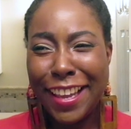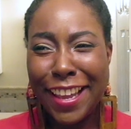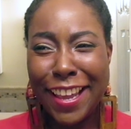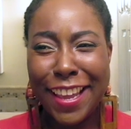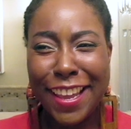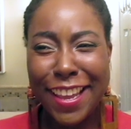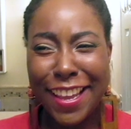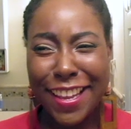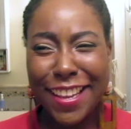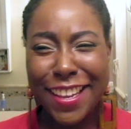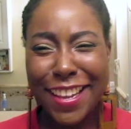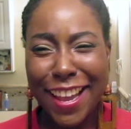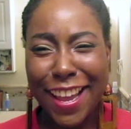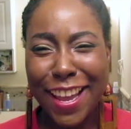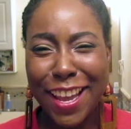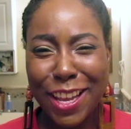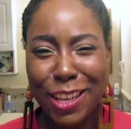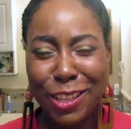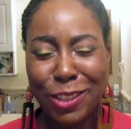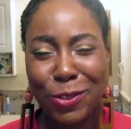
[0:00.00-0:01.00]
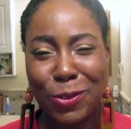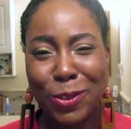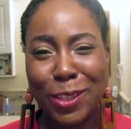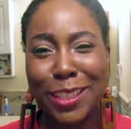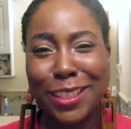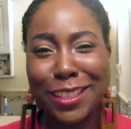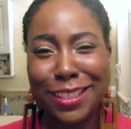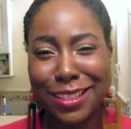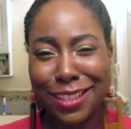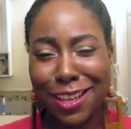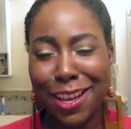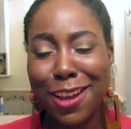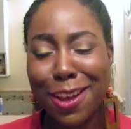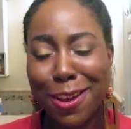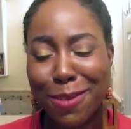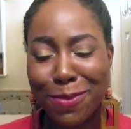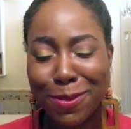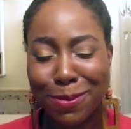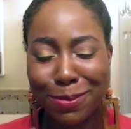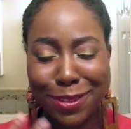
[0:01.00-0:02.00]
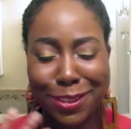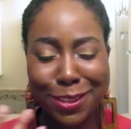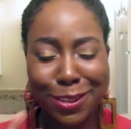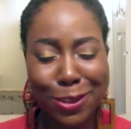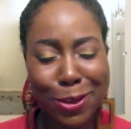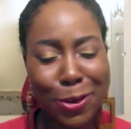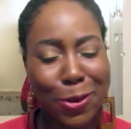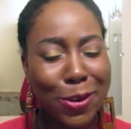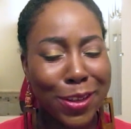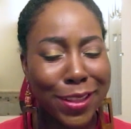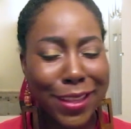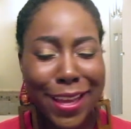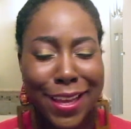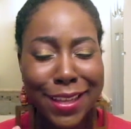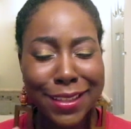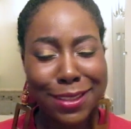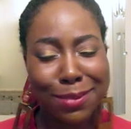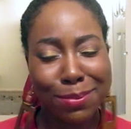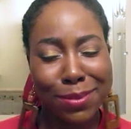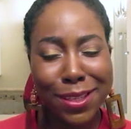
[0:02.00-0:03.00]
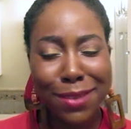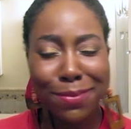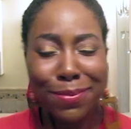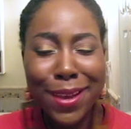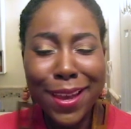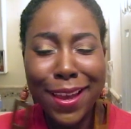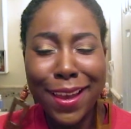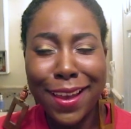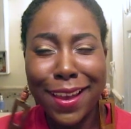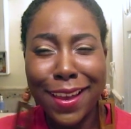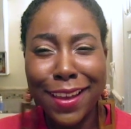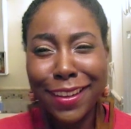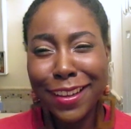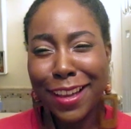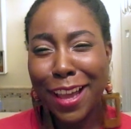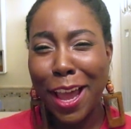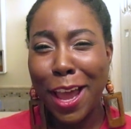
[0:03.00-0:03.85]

Hey guys, what's up? I'm so glad to be back.